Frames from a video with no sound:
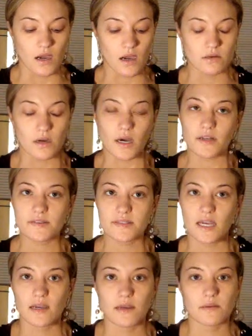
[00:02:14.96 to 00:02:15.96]
A lot of
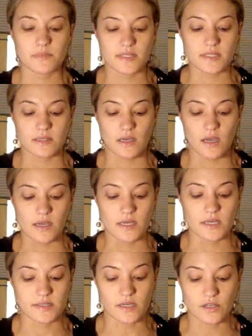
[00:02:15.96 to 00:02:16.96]
times
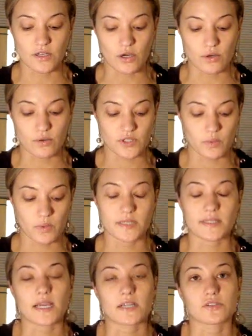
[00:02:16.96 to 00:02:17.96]
it is unknown to what
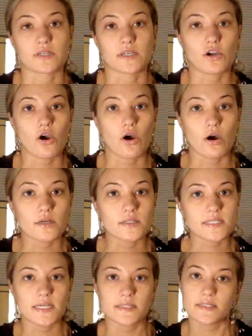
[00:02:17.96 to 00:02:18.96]
has actually
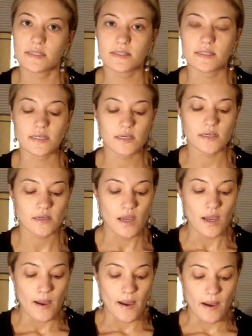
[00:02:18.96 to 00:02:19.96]
caused ACC,
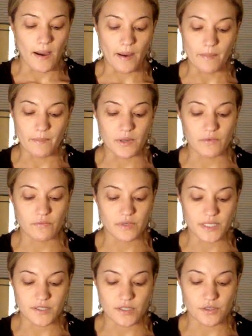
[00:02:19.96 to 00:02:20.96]
but
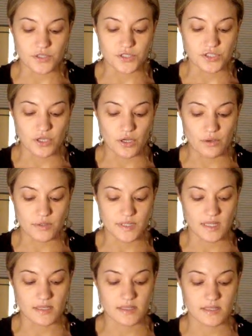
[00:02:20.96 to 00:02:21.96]
research shows
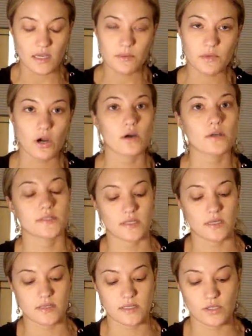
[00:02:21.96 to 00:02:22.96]
that some
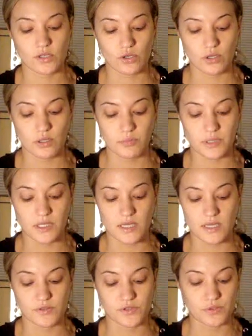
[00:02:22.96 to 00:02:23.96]
causes could
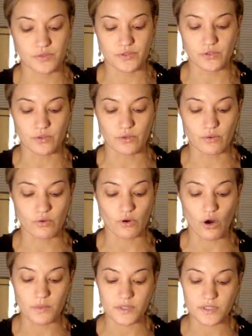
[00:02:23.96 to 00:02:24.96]
be due to
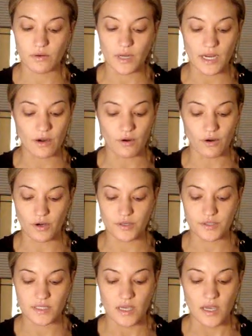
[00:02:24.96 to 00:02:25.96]
chromosome
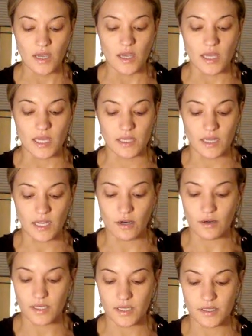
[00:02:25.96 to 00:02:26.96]
errors,
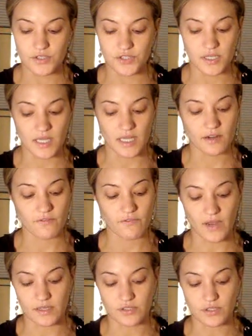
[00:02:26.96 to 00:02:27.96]
inherited genetic
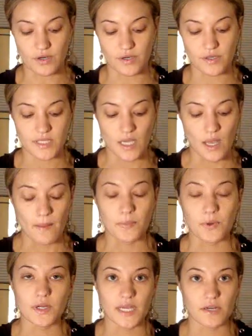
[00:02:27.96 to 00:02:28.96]
factors,
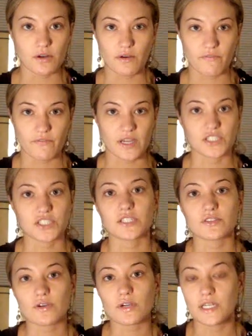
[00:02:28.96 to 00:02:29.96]
prenatal
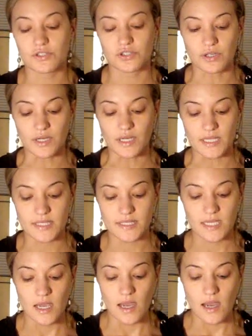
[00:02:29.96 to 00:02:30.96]
infections or injuries,